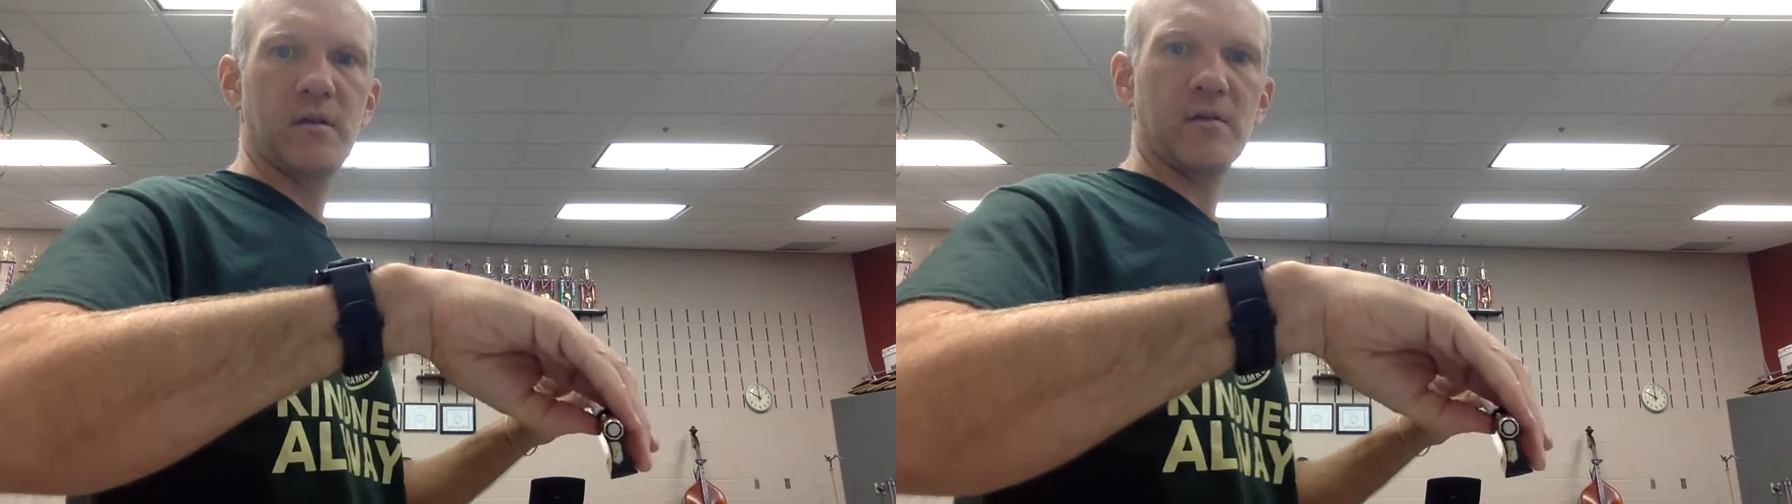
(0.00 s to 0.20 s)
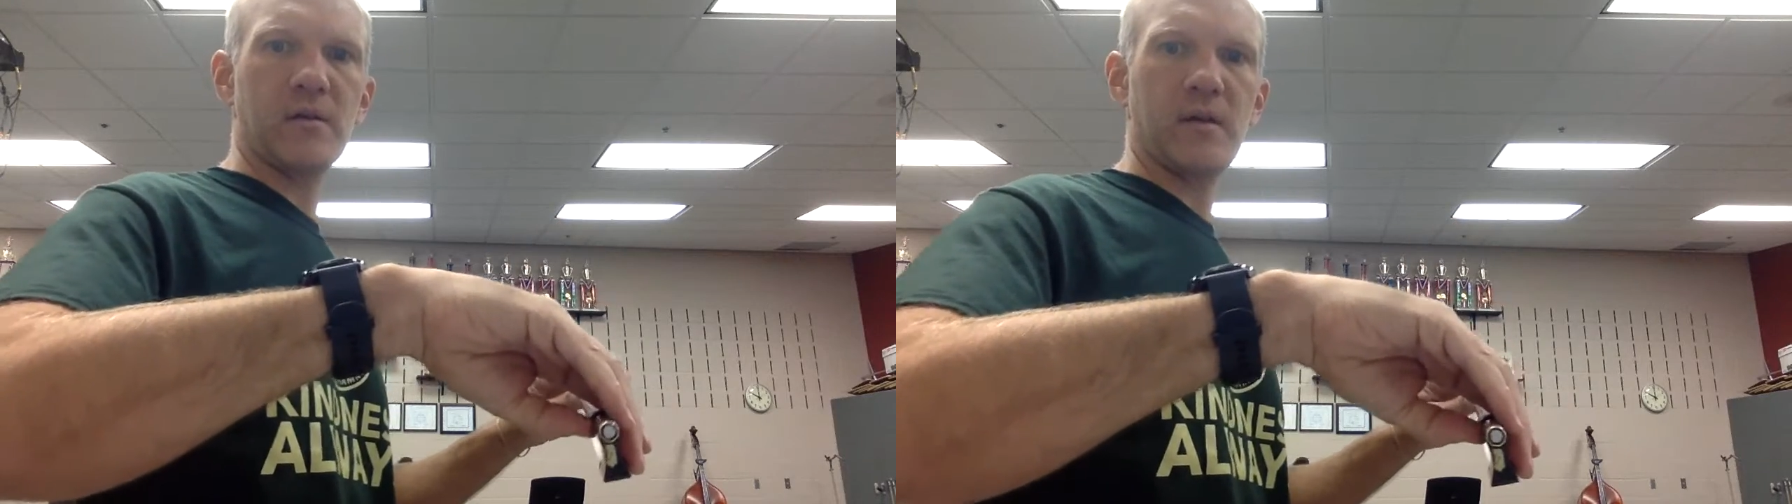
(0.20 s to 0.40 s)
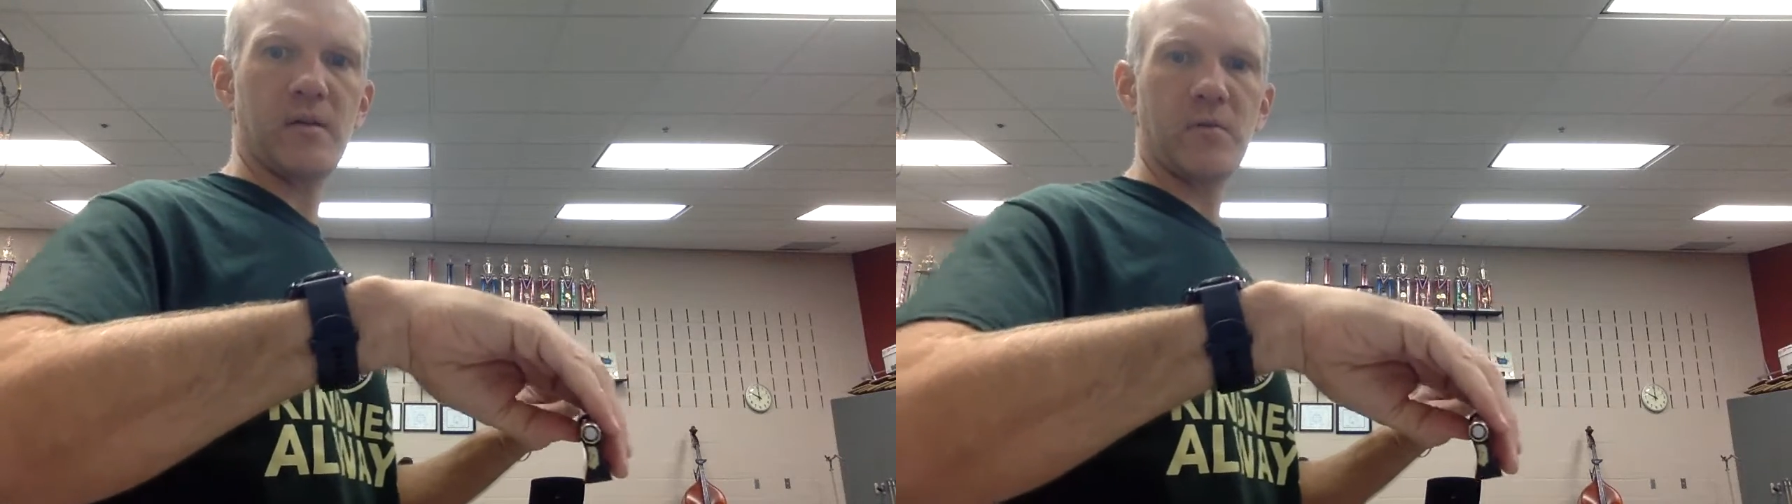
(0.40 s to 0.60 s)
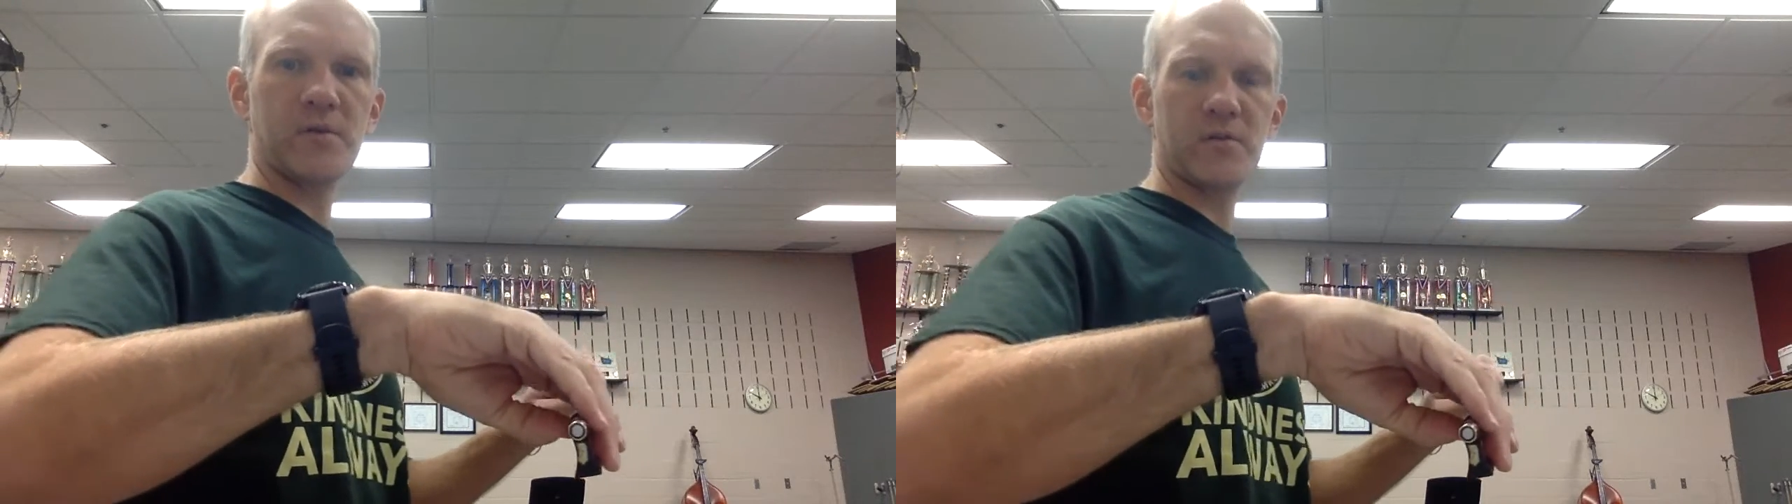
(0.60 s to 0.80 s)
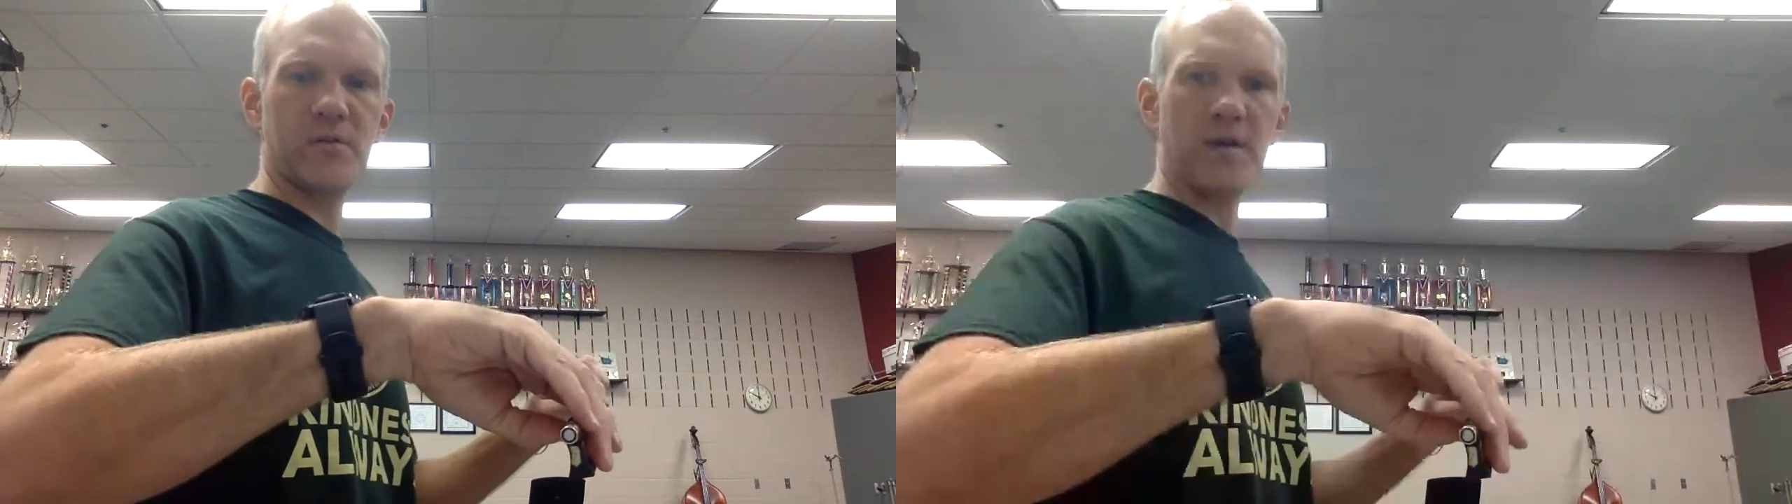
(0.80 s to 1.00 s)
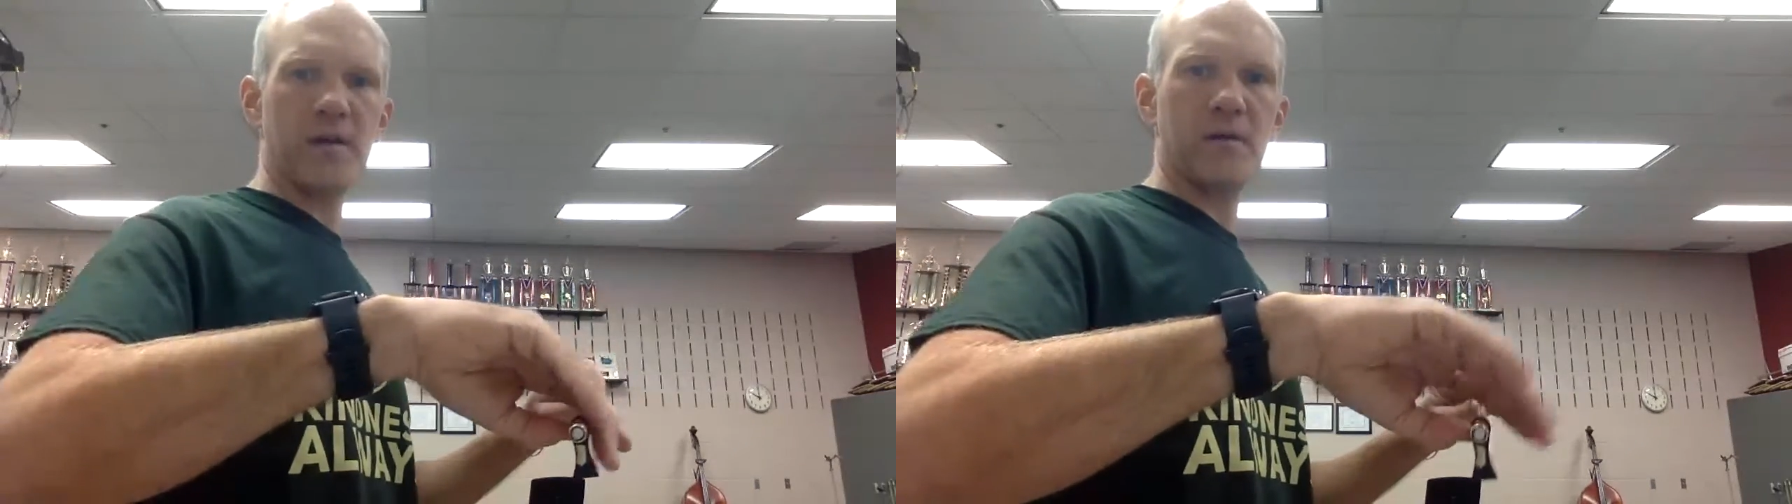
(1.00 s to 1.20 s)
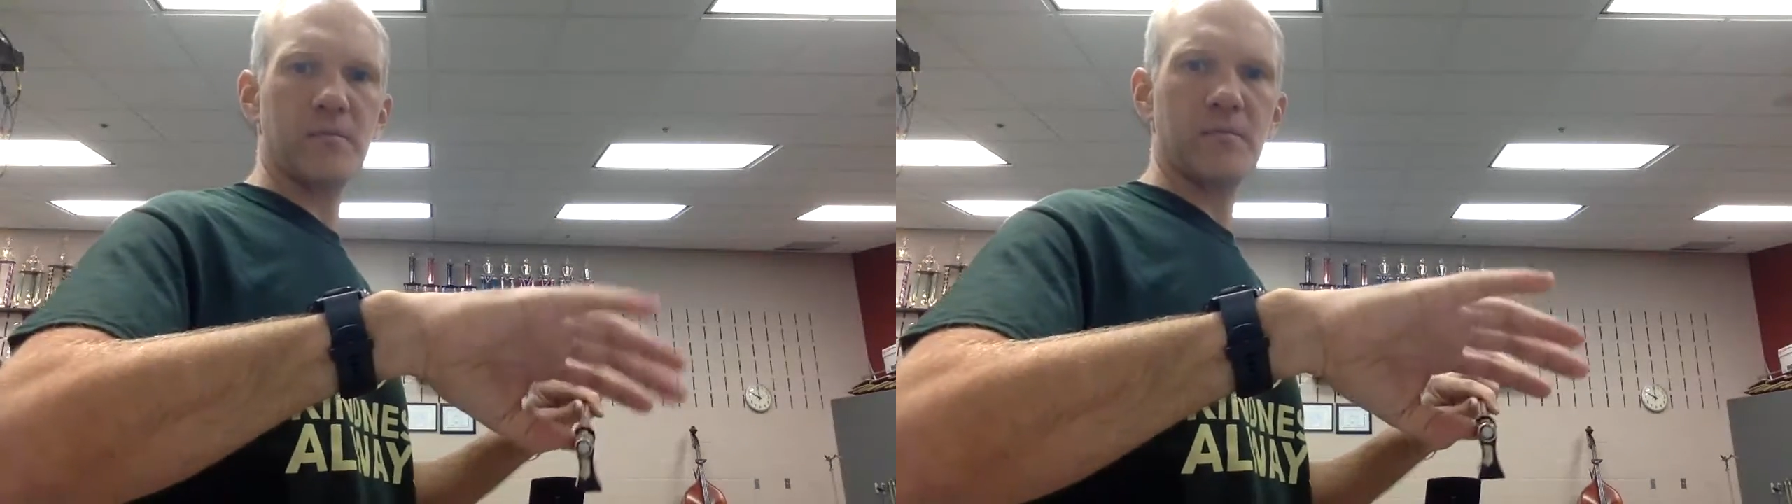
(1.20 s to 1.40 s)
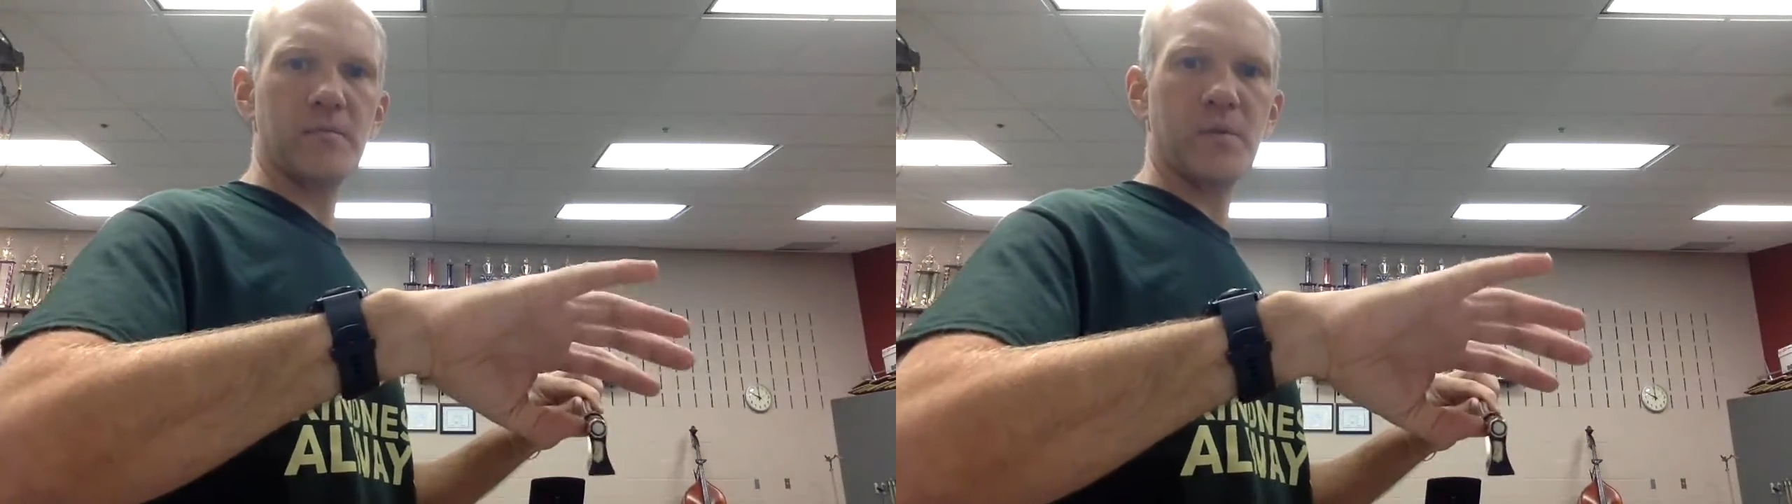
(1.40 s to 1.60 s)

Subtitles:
Okay, you want your thumb